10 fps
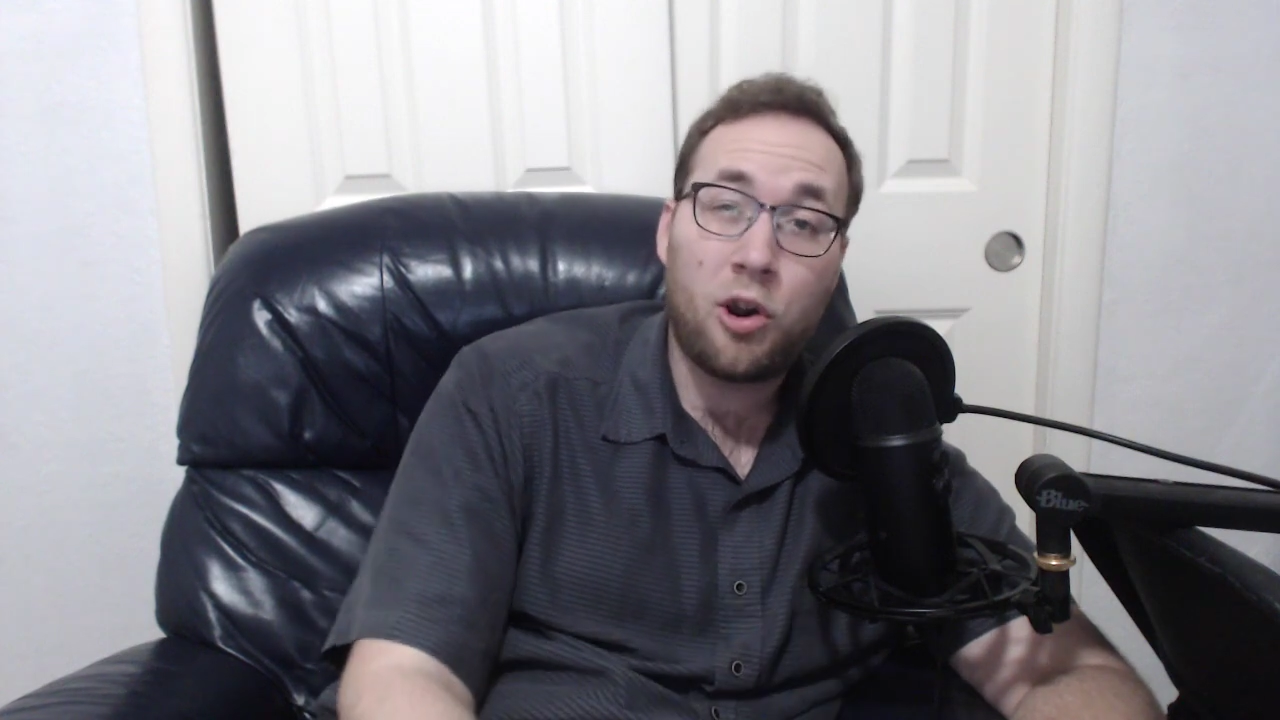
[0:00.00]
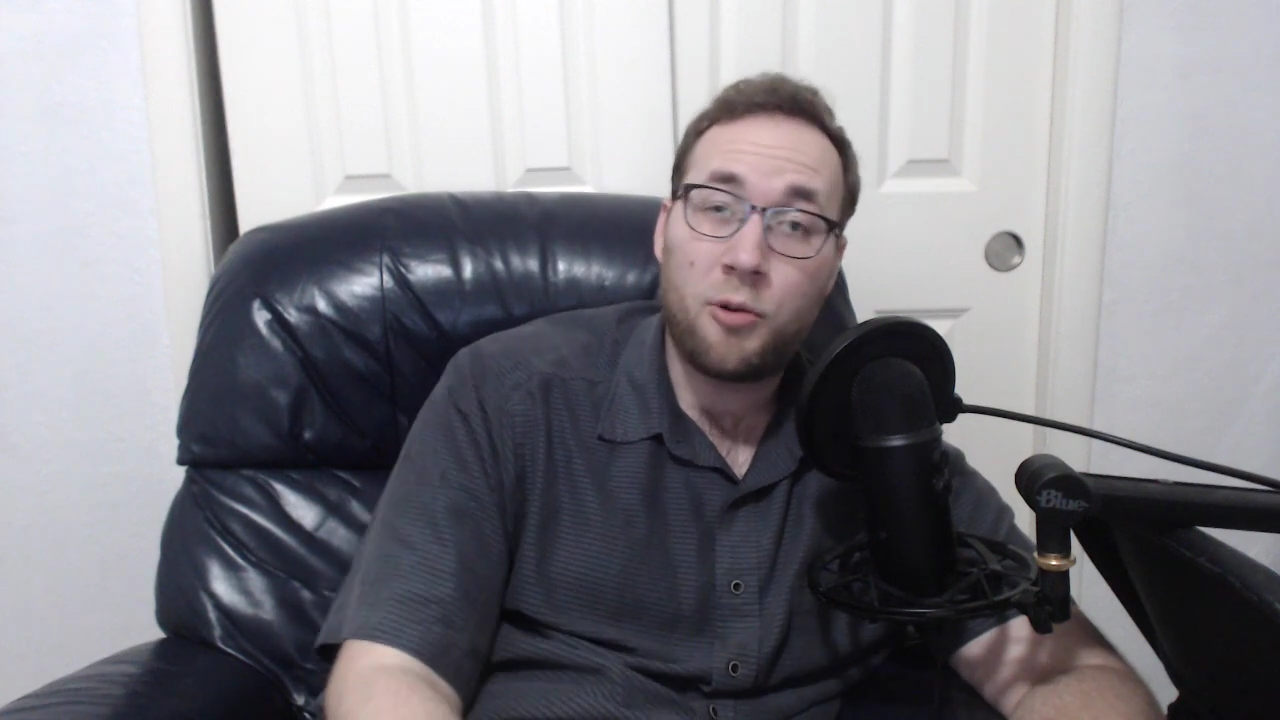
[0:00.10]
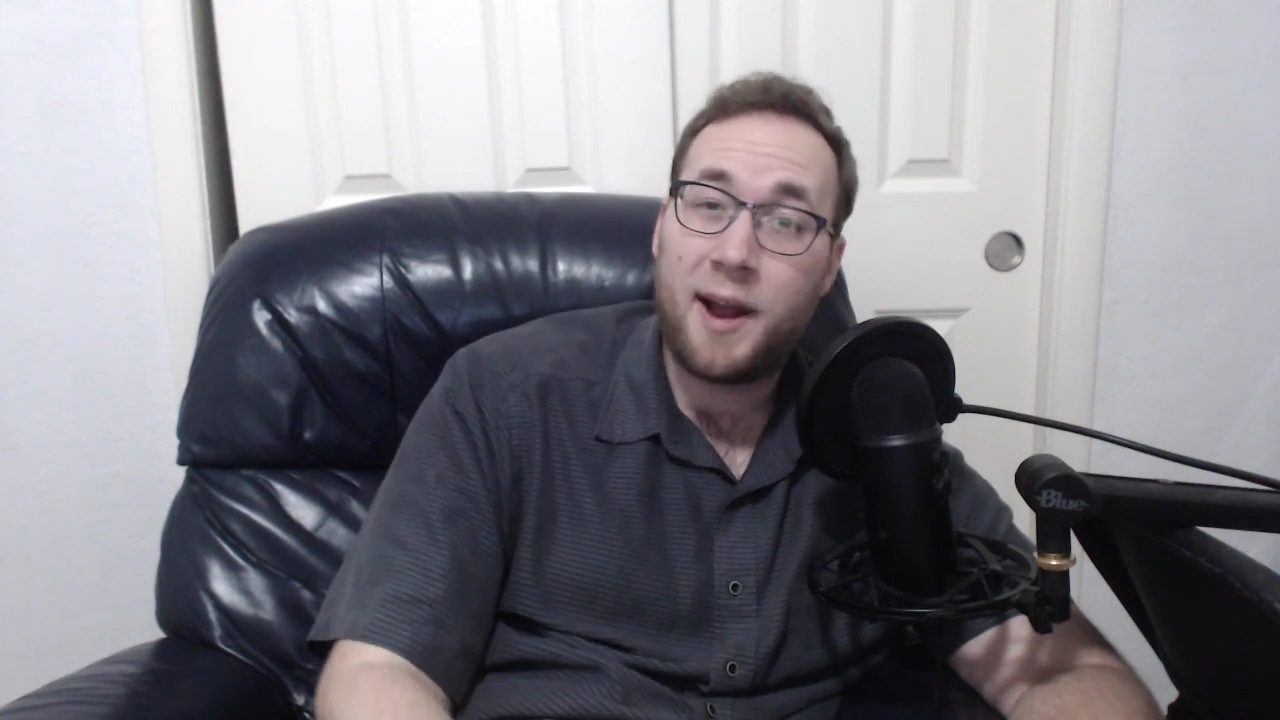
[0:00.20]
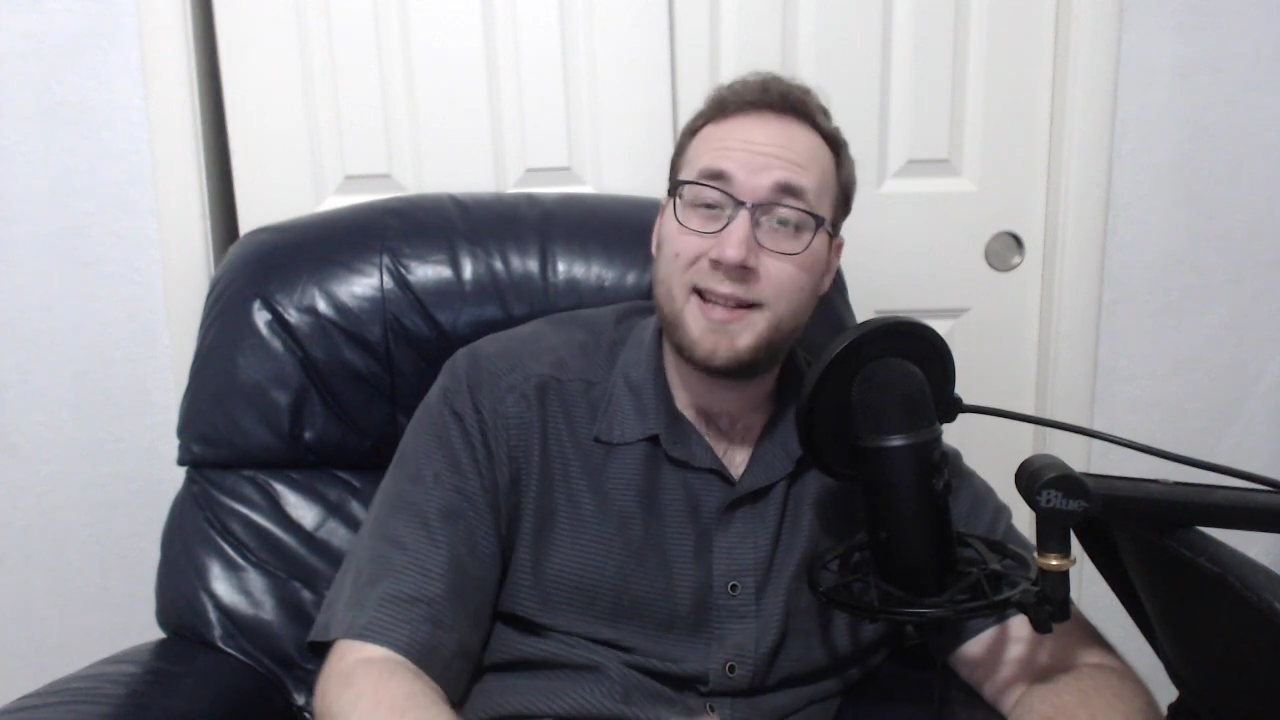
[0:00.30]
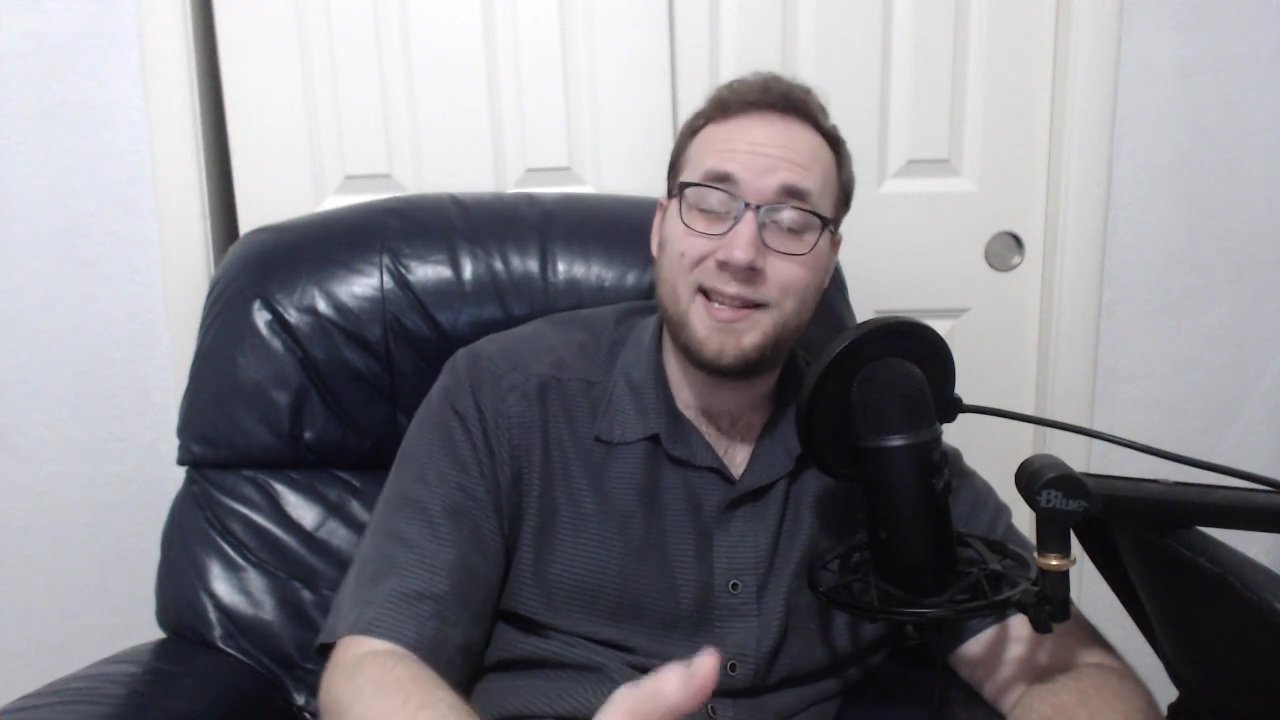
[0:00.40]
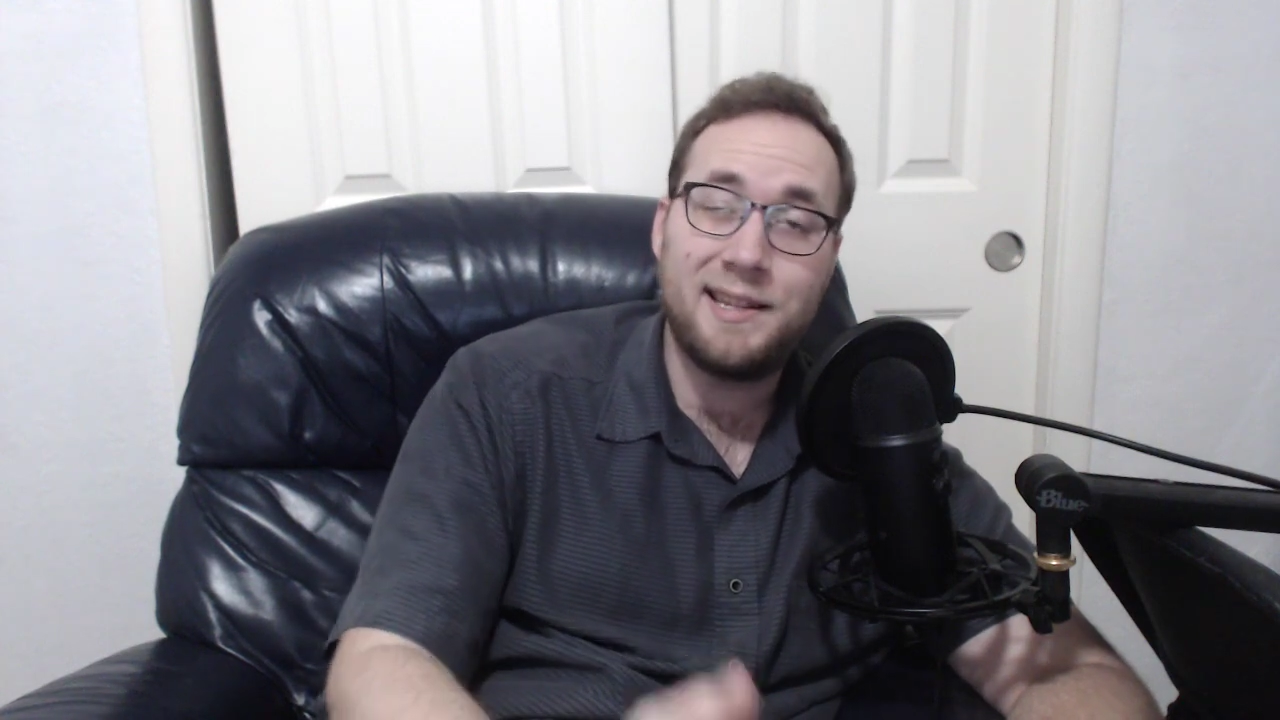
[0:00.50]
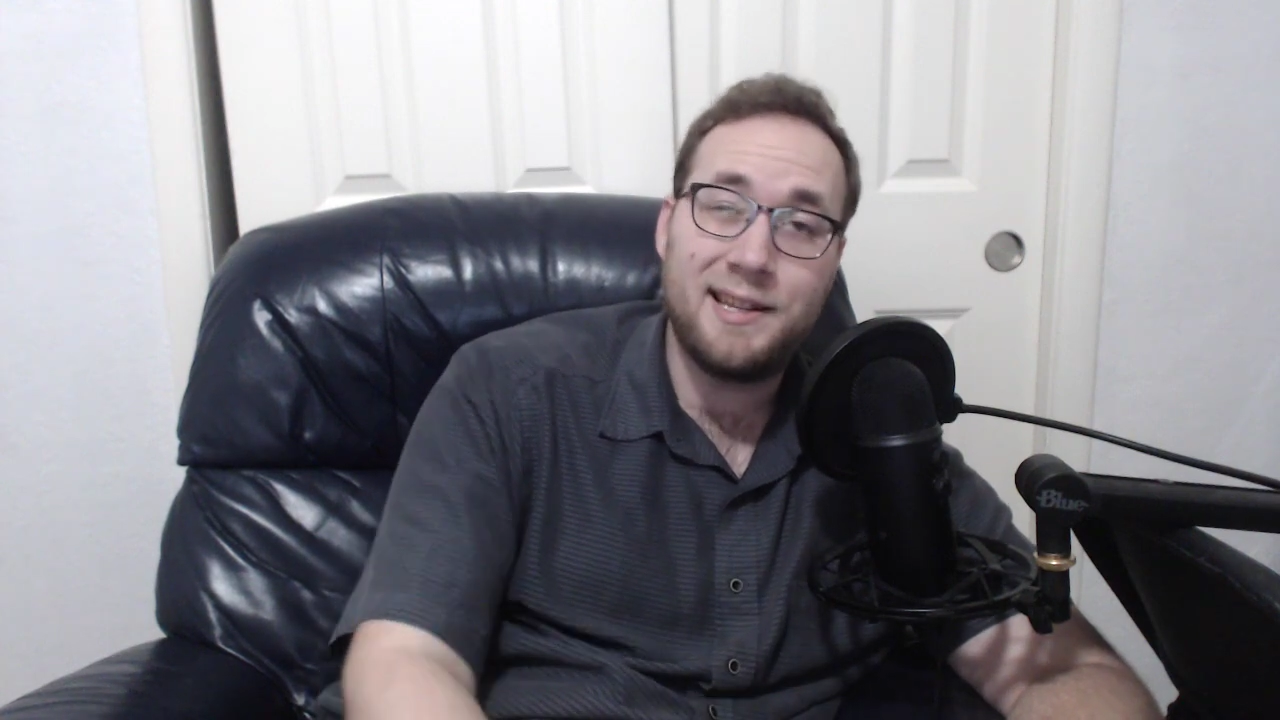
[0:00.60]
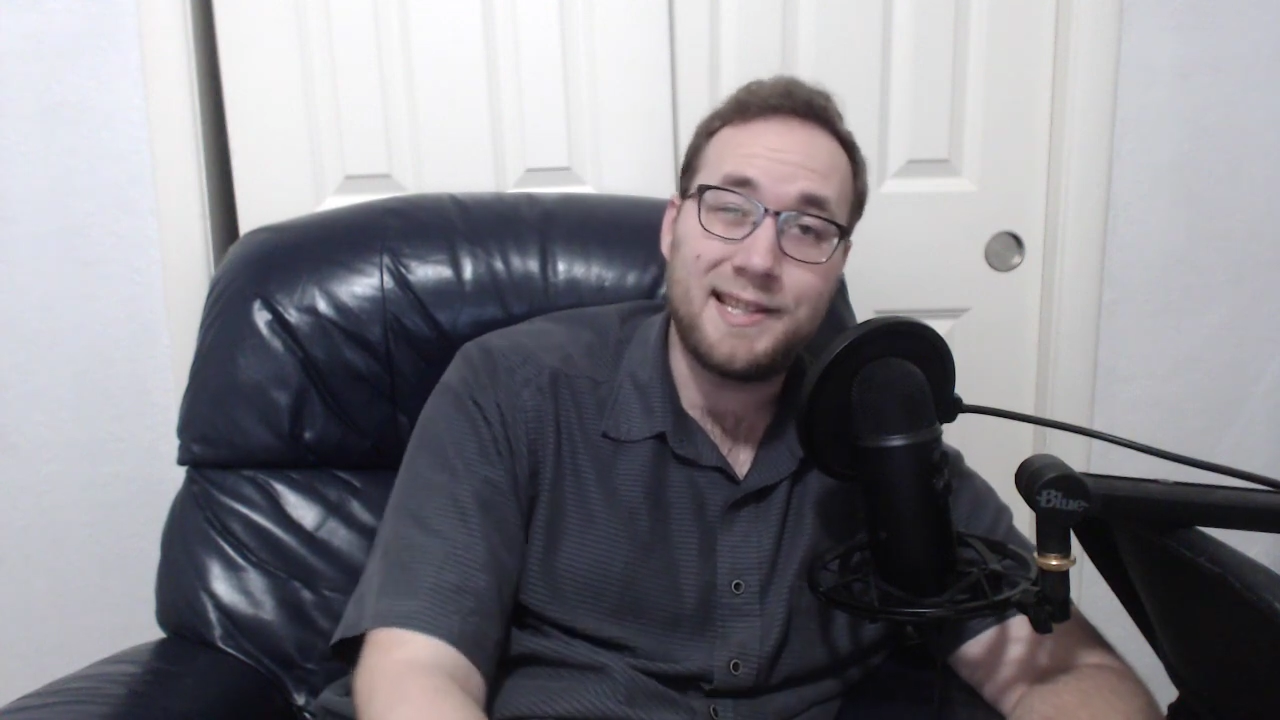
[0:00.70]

harassed and didn't